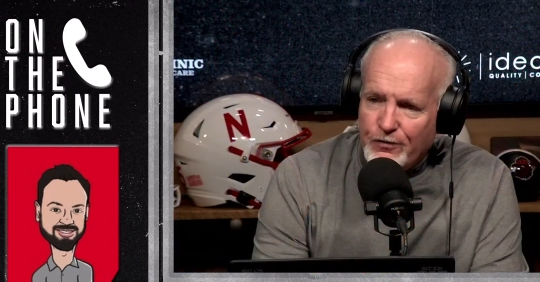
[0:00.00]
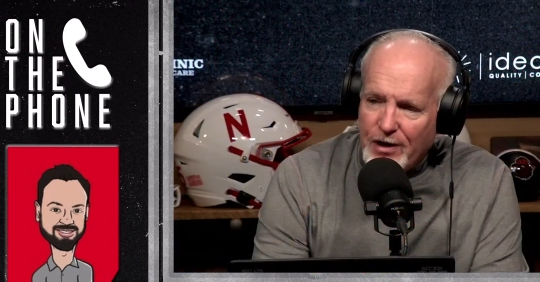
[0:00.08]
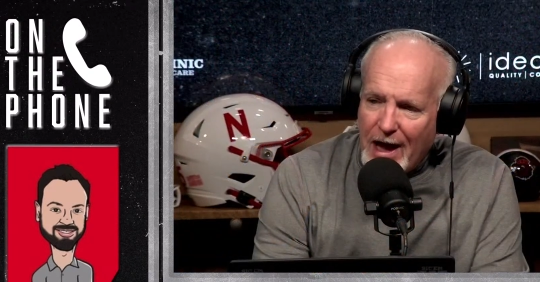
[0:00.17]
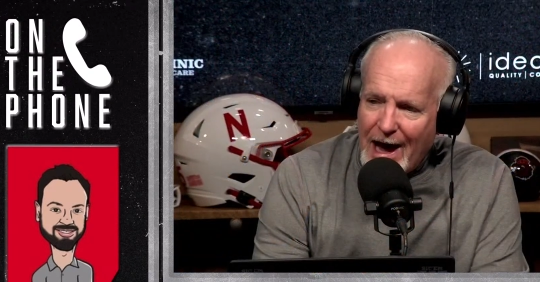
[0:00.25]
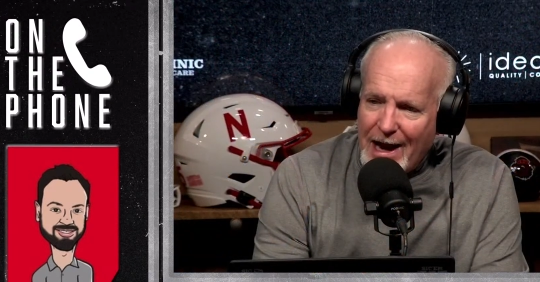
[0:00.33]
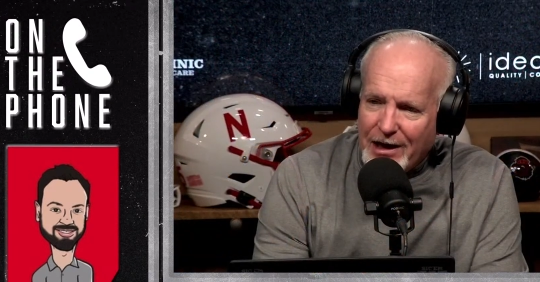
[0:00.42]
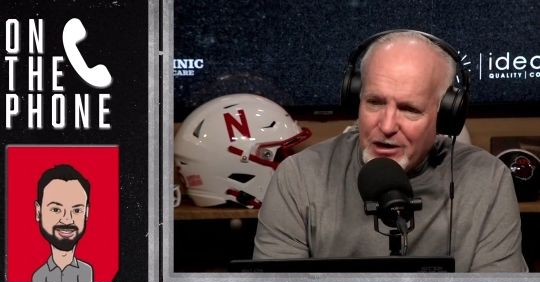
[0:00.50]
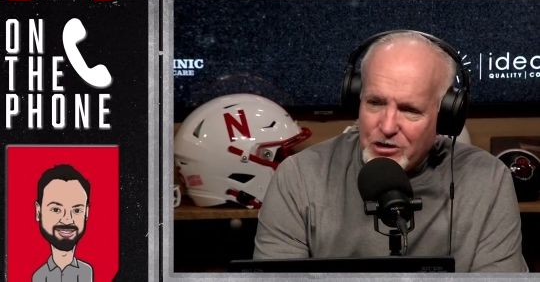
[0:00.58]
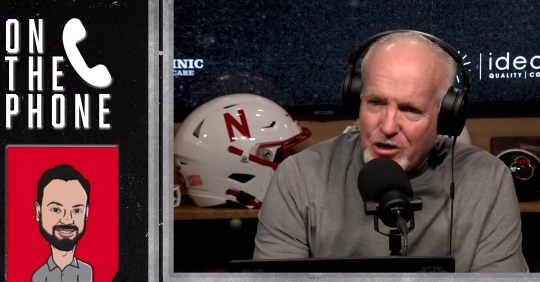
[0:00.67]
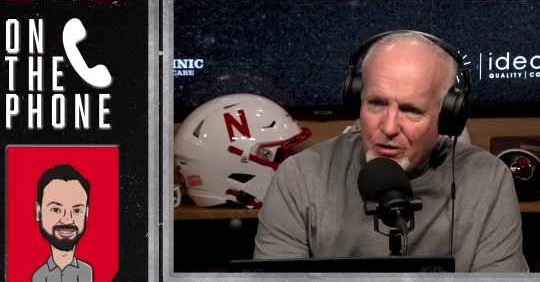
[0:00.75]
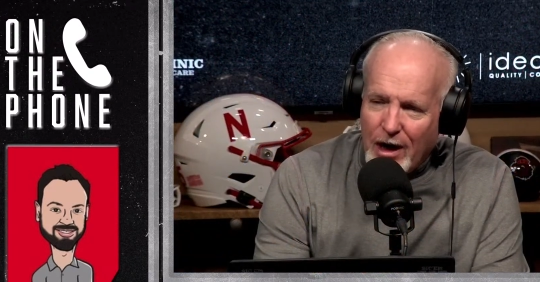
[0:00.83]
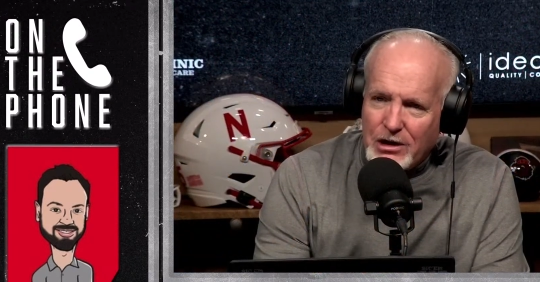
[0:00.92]
Speaker 1: Fanatic, it's
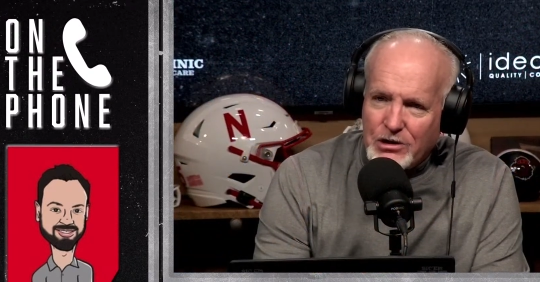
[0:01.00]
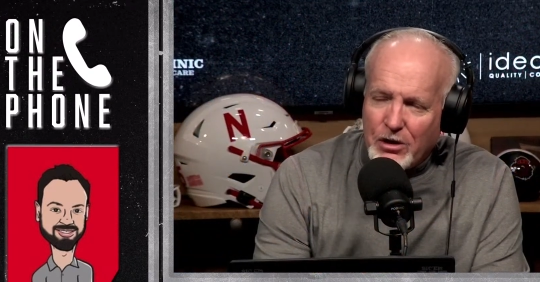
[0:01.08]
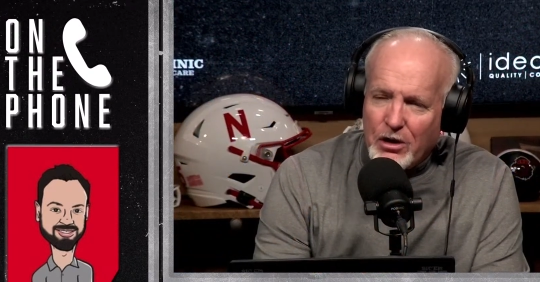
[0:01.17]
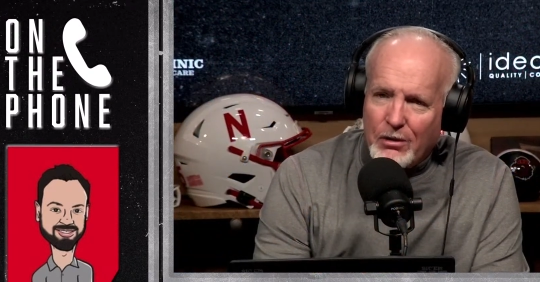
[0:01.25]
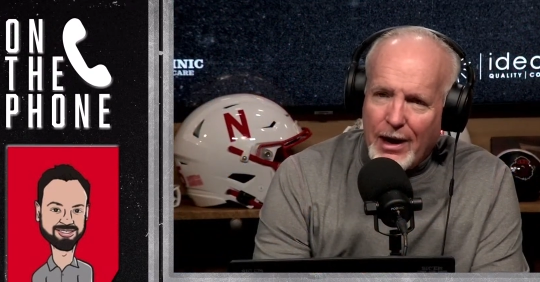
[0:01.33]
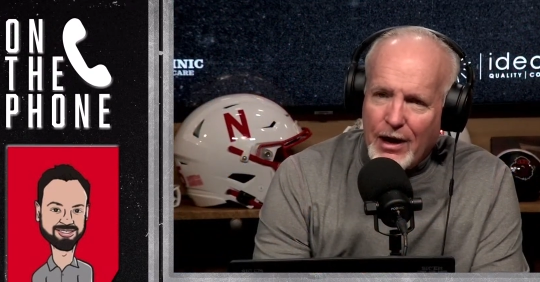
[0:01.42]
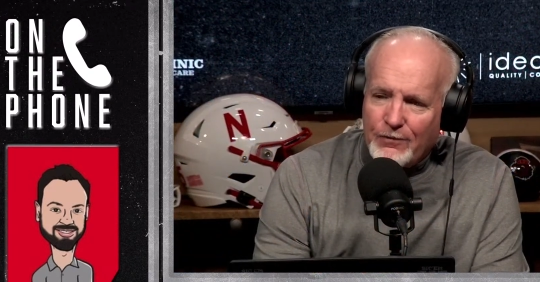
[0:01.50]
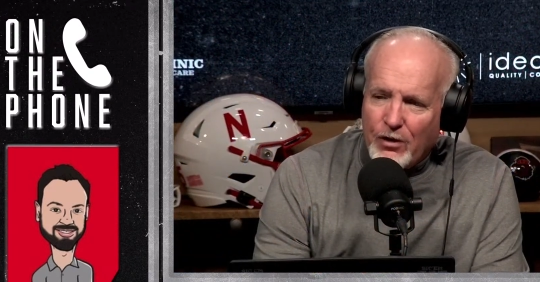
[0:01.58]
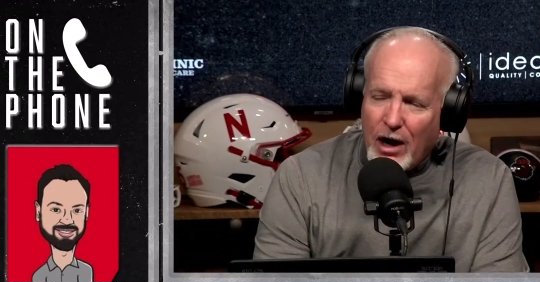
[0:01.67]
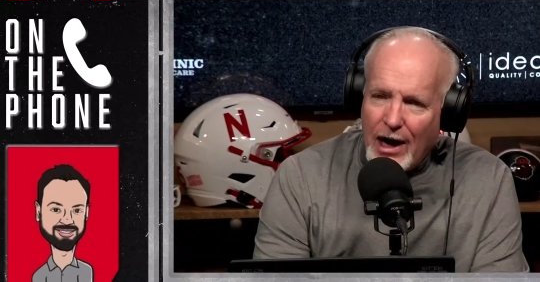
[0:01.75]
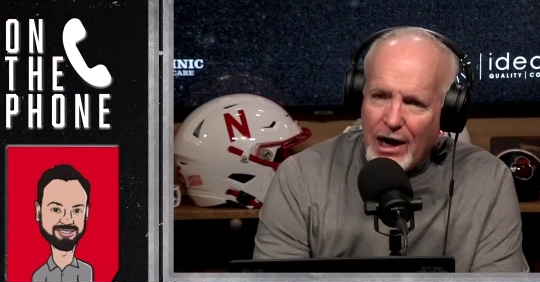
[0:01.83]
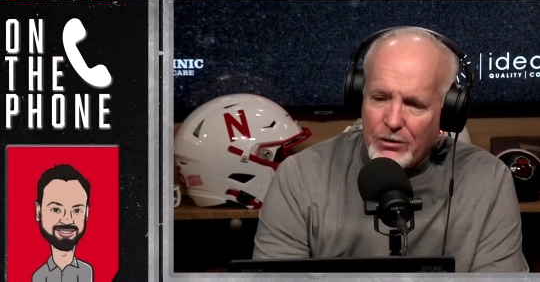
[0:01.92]
a great turnaround
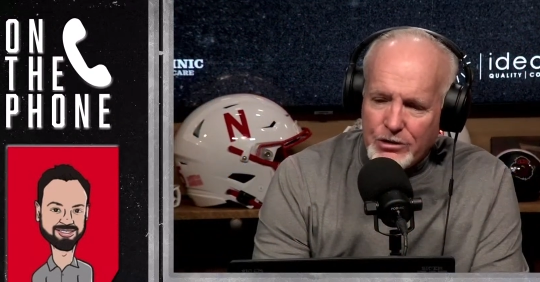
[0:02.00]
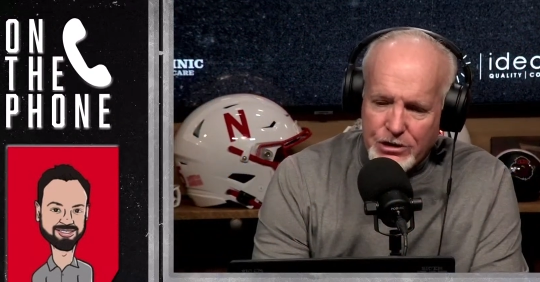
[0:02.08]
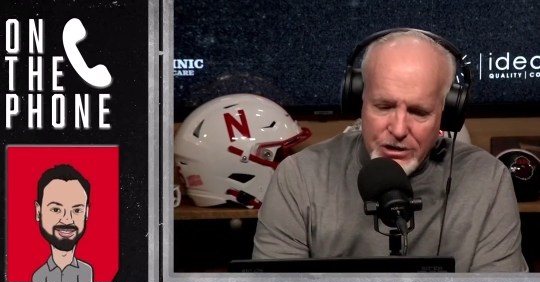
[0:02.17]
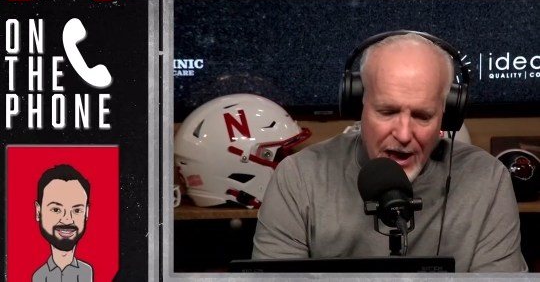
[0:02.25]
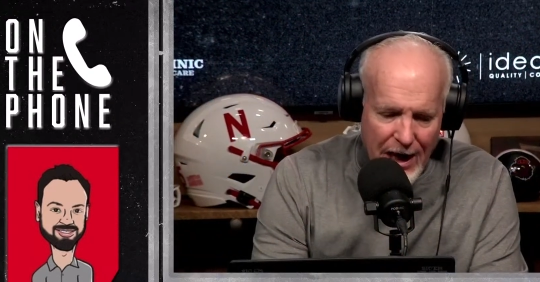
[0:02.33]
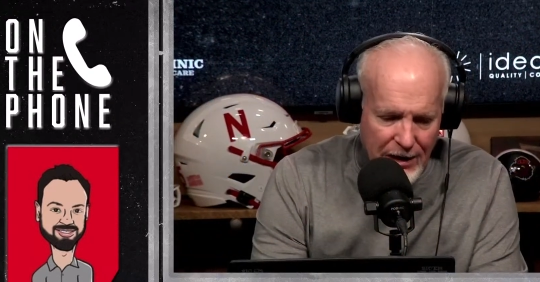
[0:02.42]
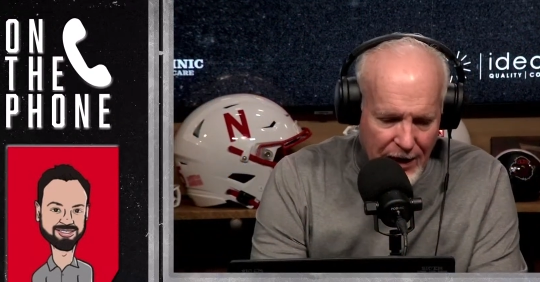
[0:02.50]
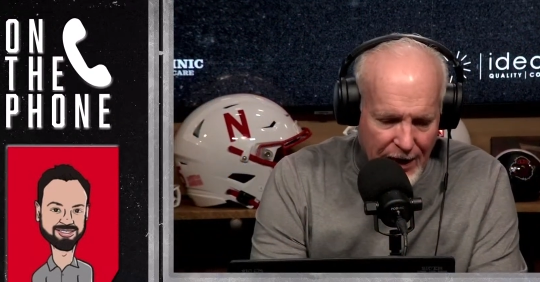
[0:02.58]
for Iowa State.